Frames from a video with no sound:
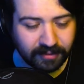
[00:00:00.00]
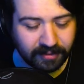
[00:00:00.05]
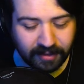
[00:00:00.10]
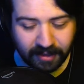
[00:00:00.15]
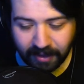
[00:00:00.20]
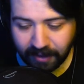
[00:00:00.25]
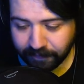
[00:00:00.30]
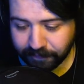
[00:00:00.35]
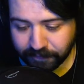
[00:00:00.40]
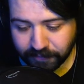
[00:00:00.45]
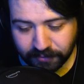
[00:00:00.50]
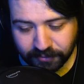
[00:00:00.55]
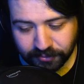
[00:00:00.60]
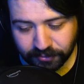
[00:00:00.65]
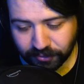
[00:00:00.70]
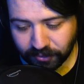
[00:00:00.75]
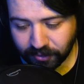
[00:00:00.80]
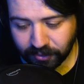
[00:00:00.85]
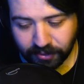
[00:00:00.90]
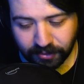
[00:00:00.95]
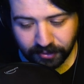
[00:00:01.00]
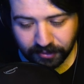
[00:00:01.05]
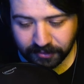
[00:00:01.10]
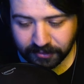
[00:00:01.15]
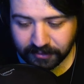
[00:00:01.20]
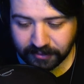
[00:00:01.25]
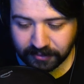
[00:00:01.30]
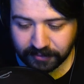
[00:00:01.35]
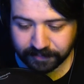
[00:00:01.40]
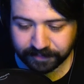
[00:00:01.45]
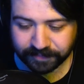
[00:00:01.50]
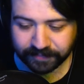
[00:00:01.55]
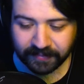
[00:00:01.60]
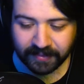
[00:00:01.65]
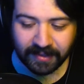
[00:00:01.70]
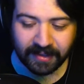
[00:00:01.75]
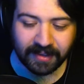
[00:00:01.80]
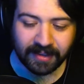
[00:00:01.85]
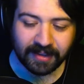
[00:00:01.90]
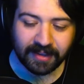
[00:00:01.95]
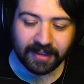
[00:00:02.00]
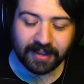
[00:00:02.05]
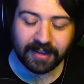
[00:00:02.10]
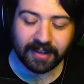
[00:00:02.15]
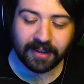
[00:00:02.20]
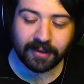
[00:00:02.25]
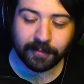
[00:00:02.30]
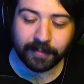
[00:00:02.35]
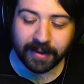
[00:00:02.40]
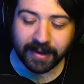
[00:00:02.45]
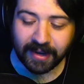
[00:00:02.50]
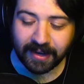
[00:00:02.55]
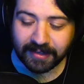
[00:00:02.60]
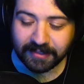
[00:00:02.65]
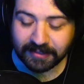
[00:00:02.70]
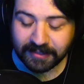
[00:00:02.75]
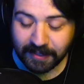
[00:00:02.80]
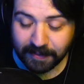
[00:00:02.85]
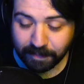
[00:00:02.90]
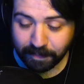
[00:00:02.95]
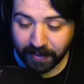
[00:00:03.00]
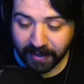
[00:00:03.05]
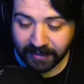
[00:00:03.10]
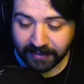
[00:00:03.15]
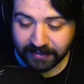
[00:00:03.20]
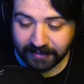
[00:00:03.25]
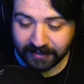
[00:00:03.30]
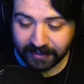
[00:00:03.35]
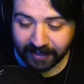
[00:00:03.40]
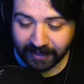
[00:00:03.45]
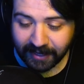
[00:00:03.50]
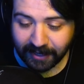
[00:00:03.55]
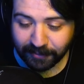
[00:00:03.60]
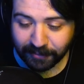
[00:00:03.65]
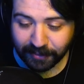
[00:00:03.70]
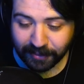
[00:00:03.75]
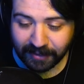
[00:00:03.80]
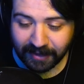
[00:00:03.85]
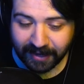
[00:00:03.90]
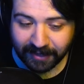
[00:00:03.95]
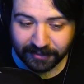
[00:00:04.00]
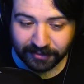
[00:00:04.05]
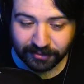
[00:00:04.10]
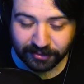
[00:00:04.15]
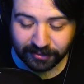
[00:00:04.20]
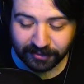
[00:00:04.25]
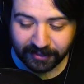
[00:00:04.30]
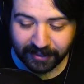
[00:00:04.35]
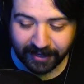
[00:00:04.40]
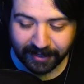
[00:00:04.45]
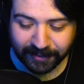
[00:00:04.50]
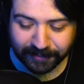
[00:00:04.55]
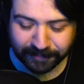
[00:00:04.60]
F the trolls. Oh my god, is he basting it with an extra layer?